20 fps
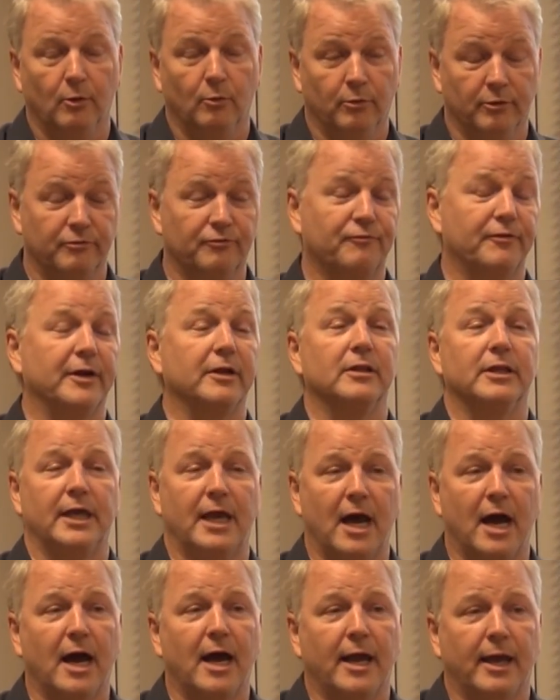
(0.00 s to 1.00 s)
fairly
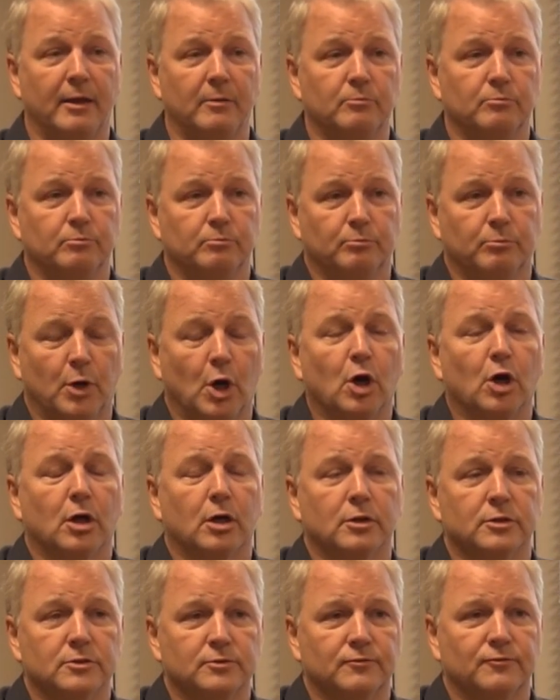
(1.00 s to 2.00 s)
high
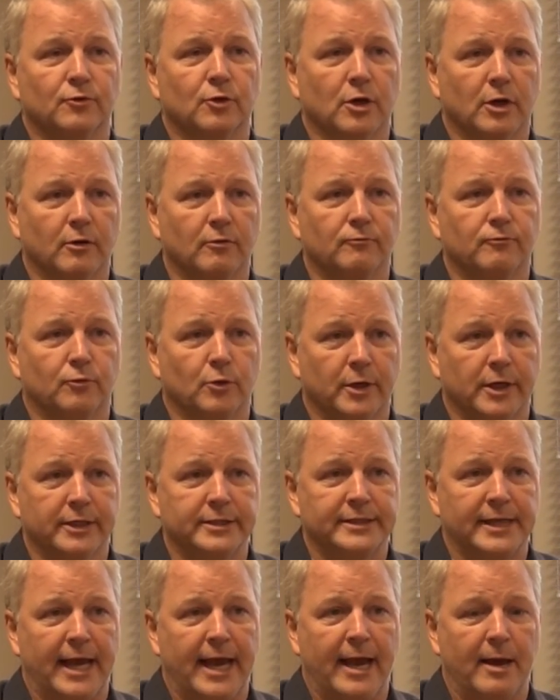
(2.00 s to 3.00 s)
bars for it
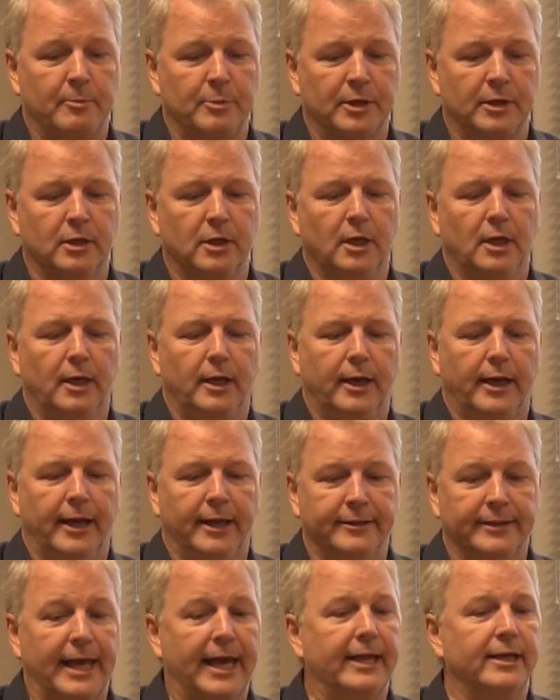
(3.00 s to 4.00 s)
to happen.
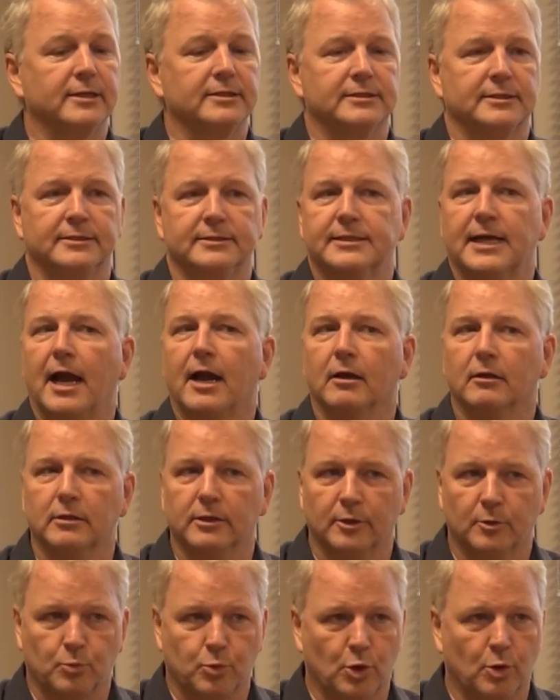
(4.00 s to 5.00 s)
And that is
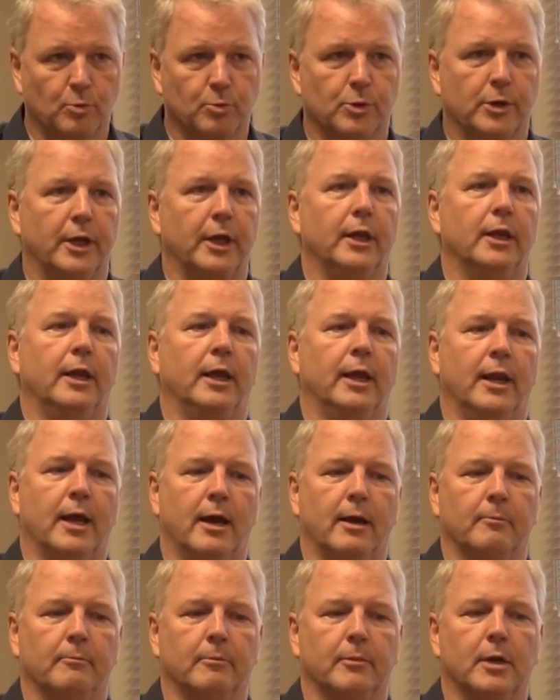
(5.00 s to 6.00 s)
entirely appropriate, and
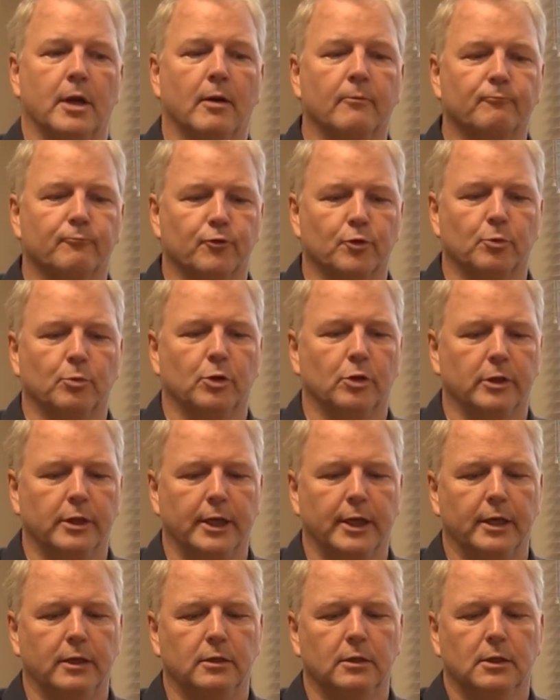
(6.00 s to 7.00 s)
I'm comfortable
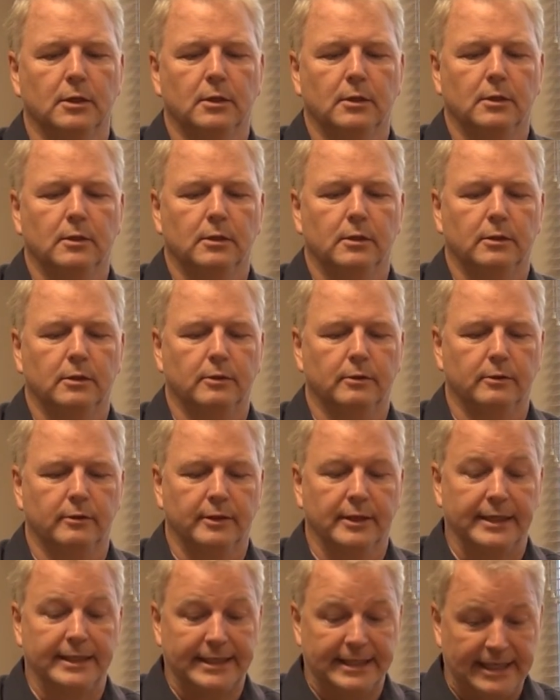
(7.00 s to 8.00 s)

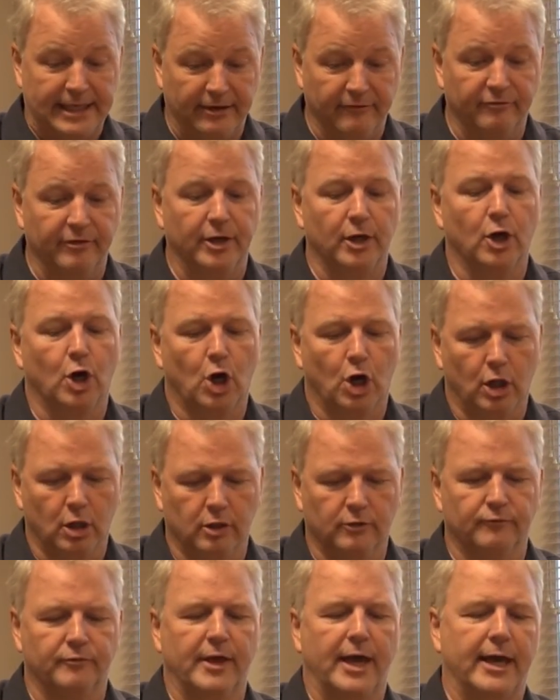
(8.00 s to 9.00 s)
that given all
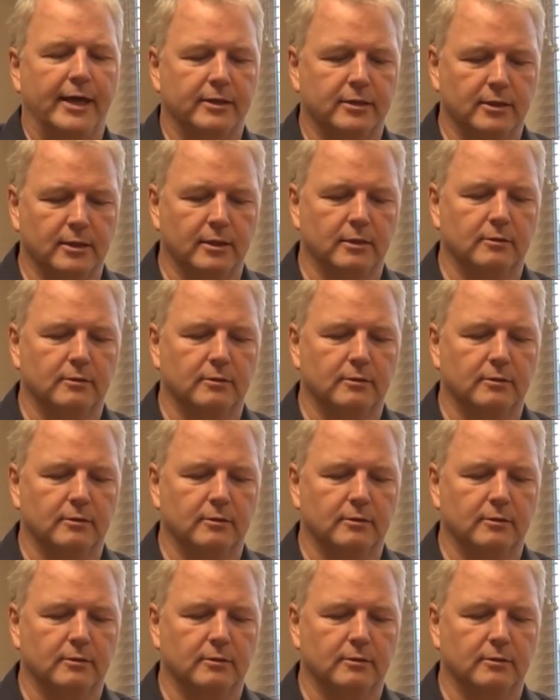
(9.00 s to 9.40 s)
of that